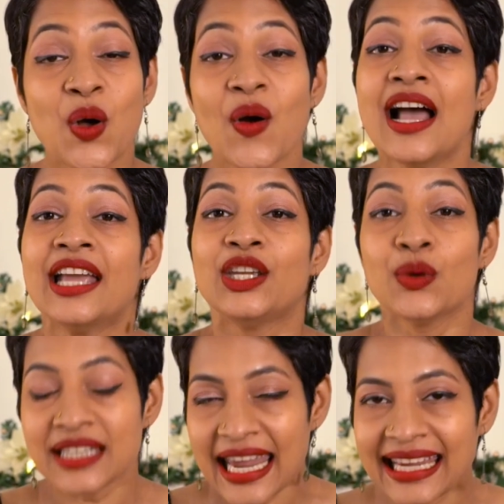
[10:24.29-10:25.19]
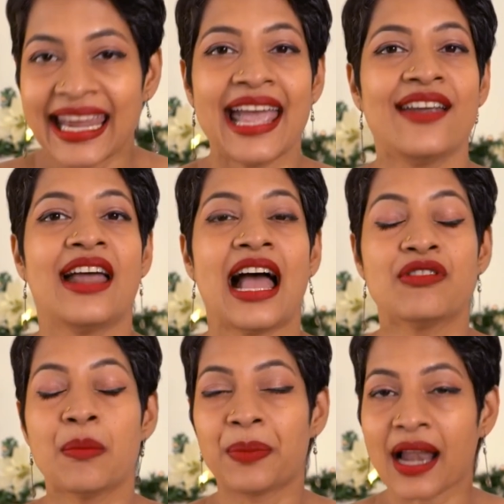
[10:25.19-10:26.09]
So you take care,
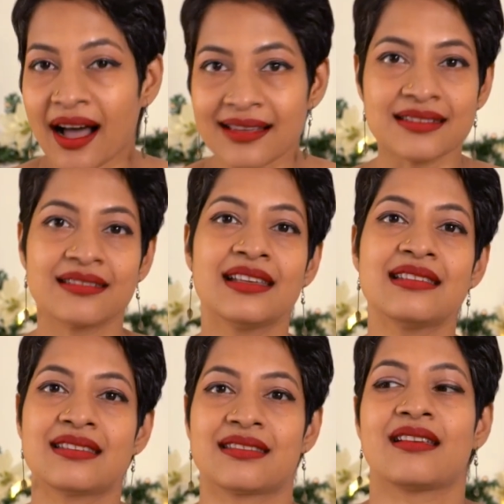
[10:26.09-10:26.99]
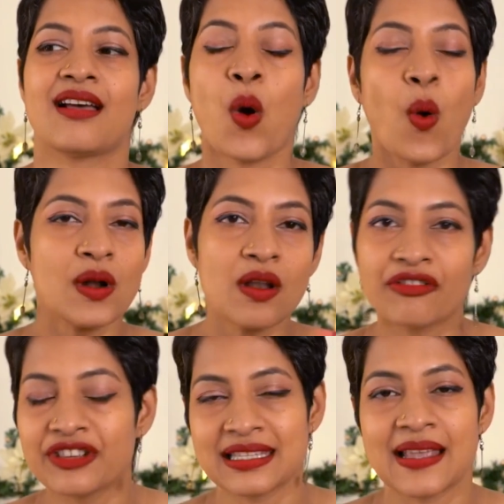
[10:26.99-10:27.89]
have a blast this whole
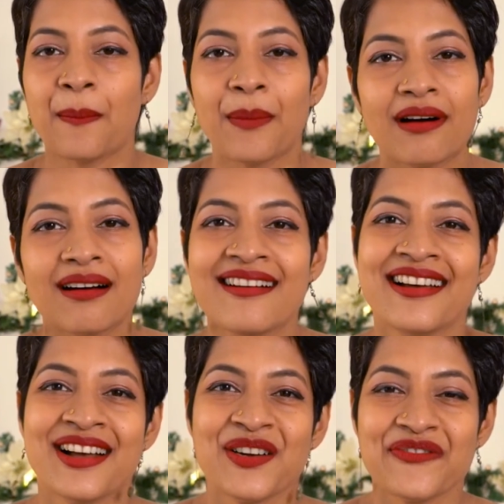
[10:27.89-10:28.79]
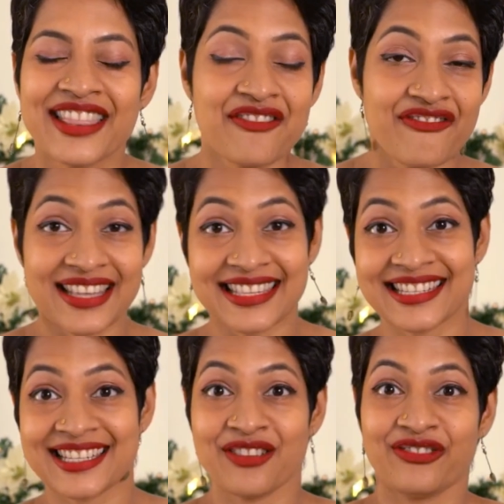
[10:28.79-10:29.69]
of December when the
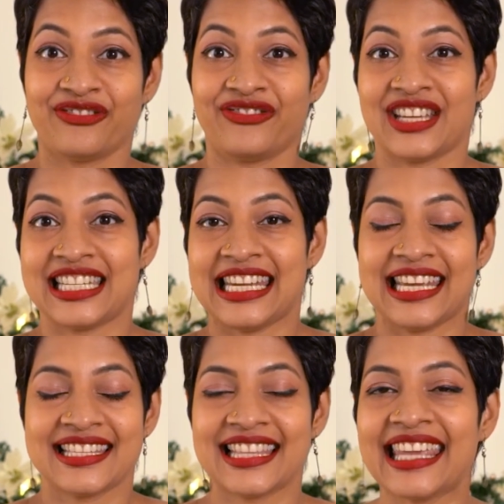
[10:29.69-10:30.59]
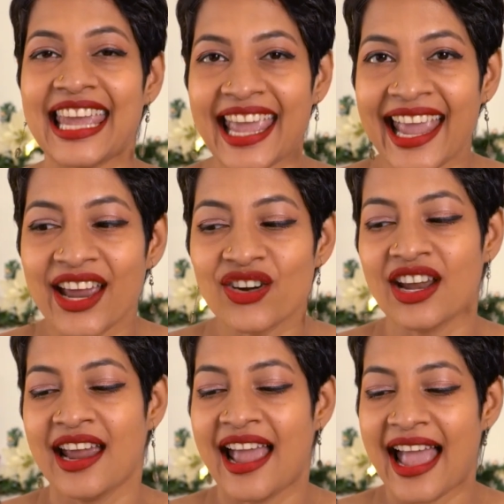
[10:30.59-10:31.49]
festivity is in the air,